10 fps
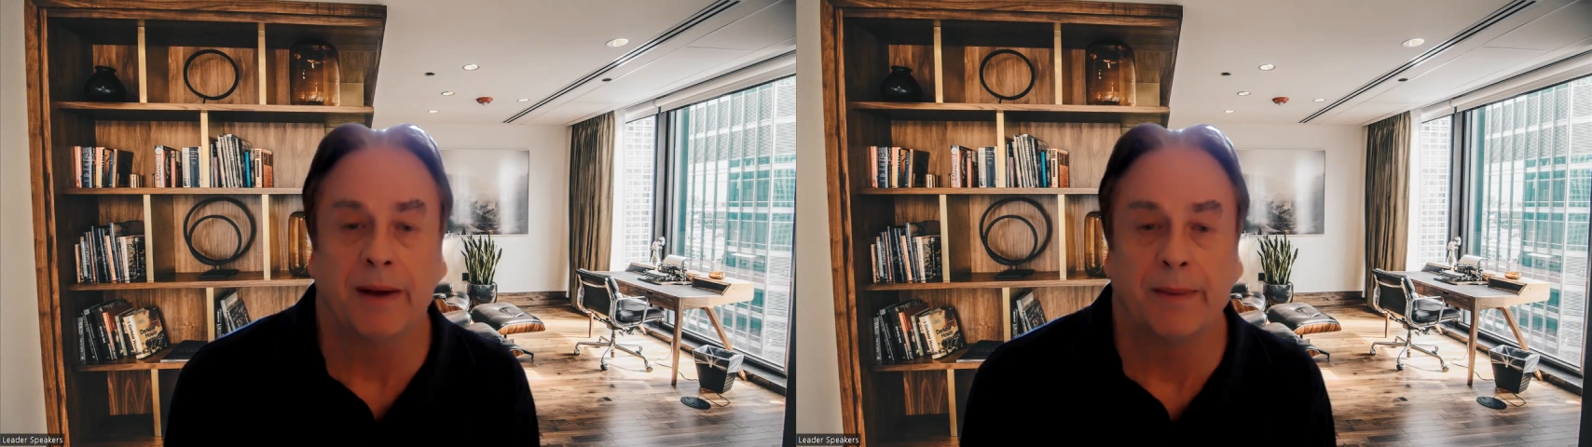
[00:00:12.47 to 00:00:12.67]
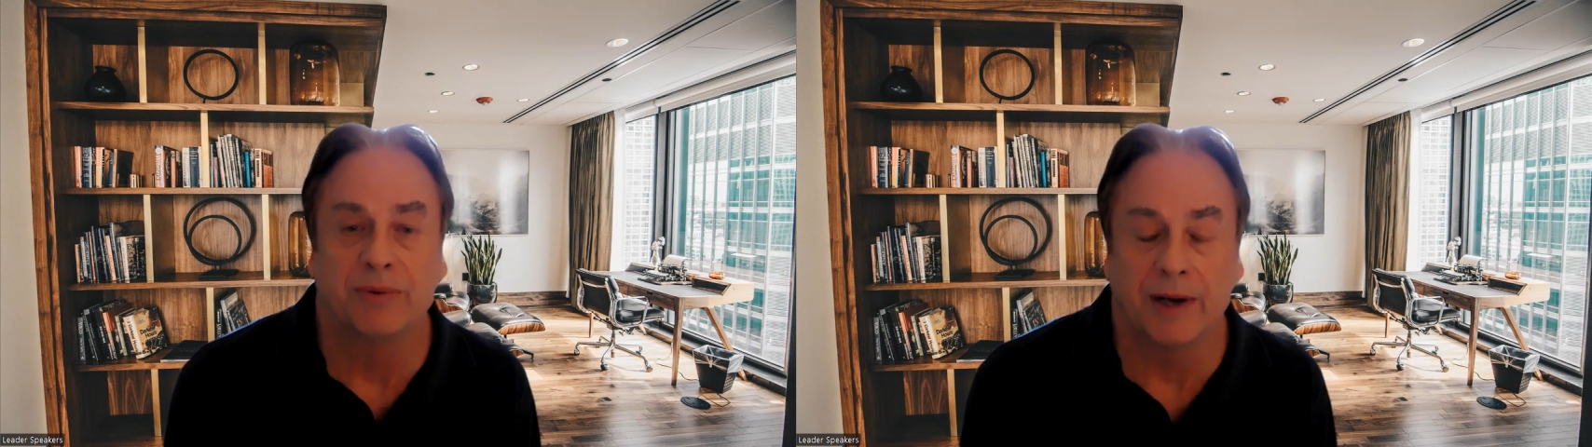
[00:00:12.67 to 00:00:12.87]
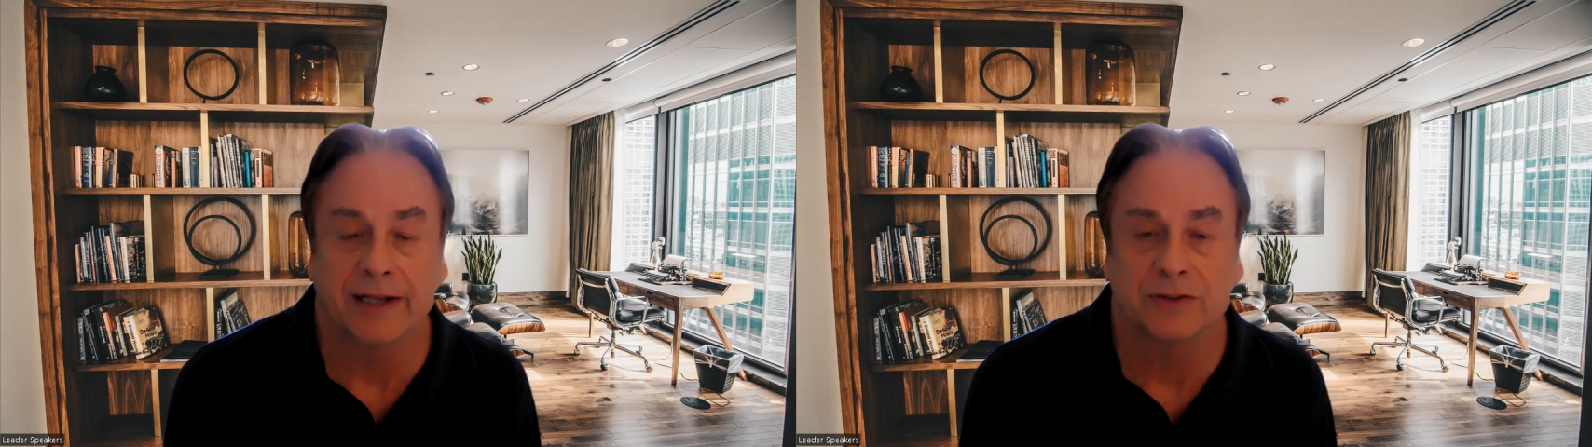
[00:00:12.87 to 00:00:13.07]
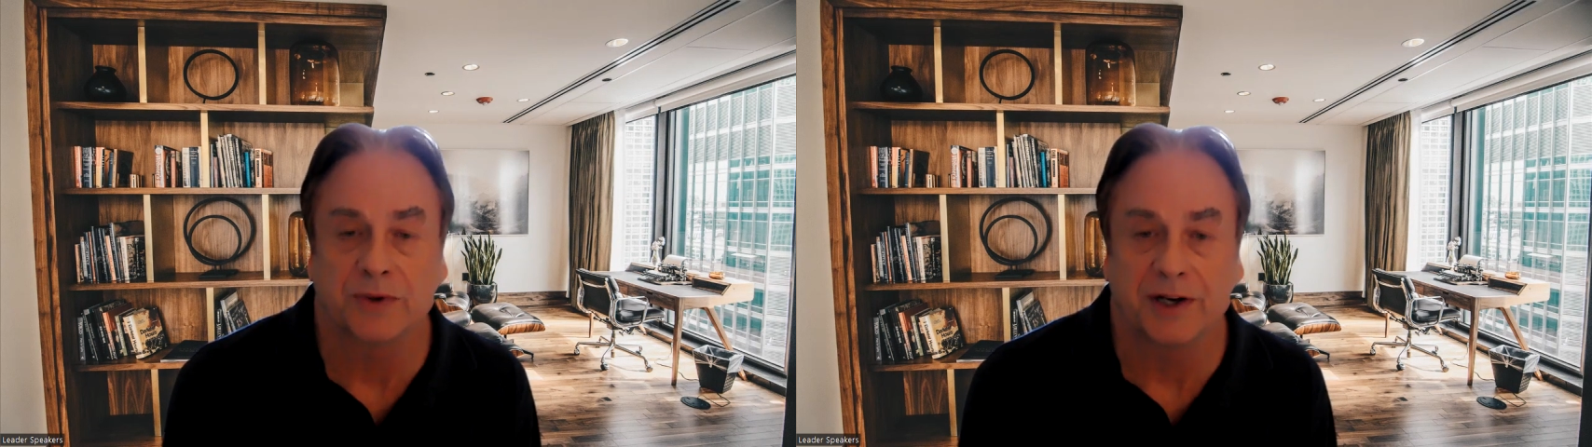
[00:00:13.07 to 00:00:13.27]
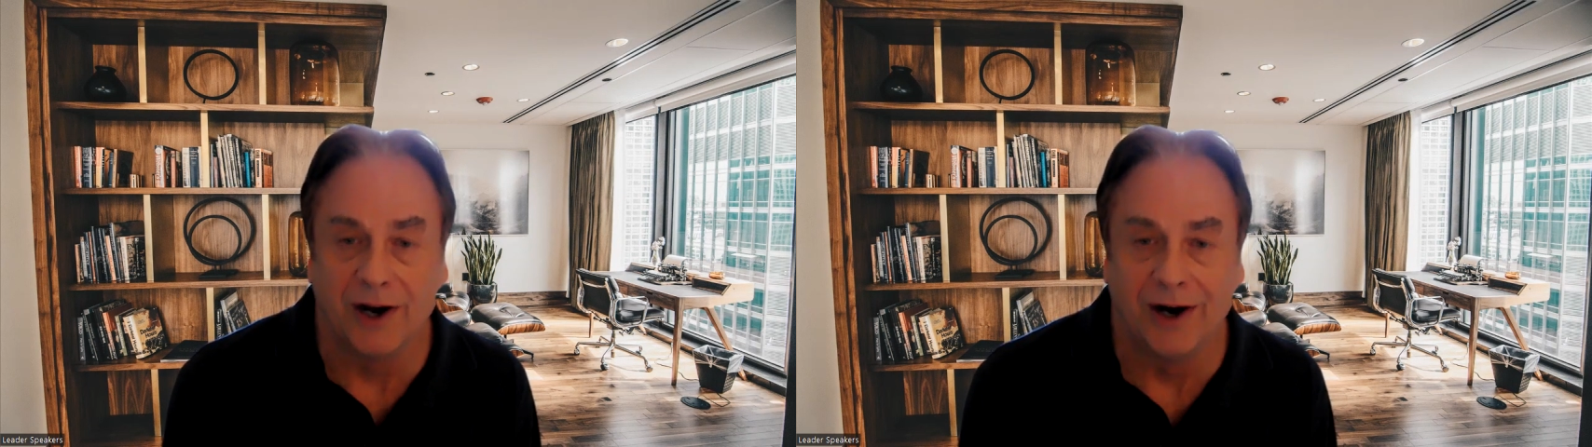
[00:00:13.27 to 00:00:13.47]
my products
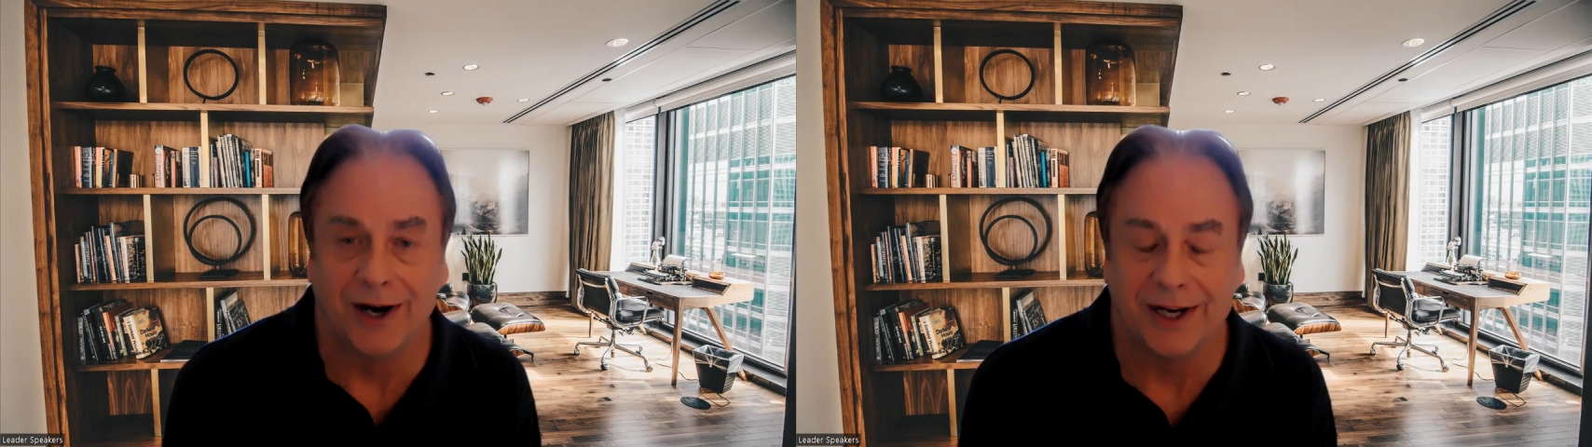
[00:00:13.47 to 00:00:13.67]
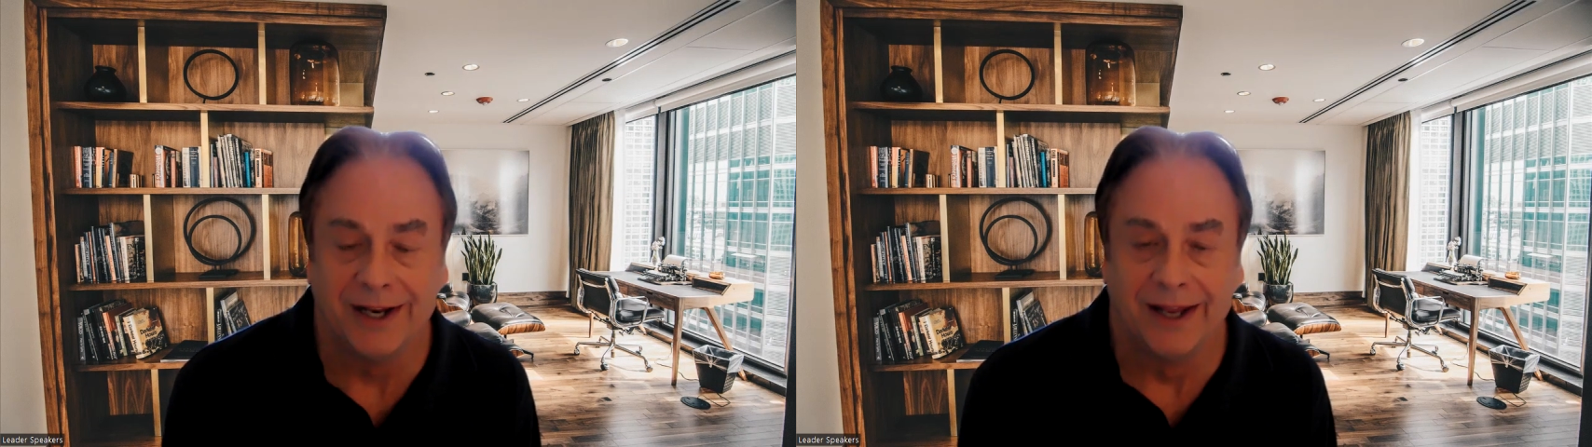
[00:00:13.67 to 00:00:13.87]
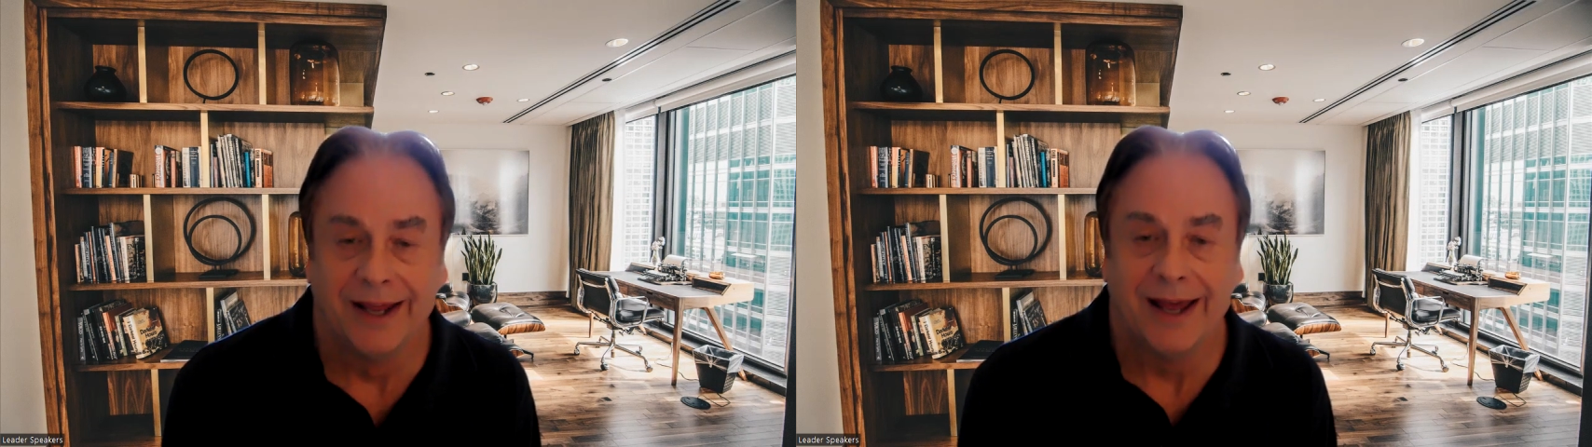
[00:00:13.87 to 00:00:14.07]
were gone,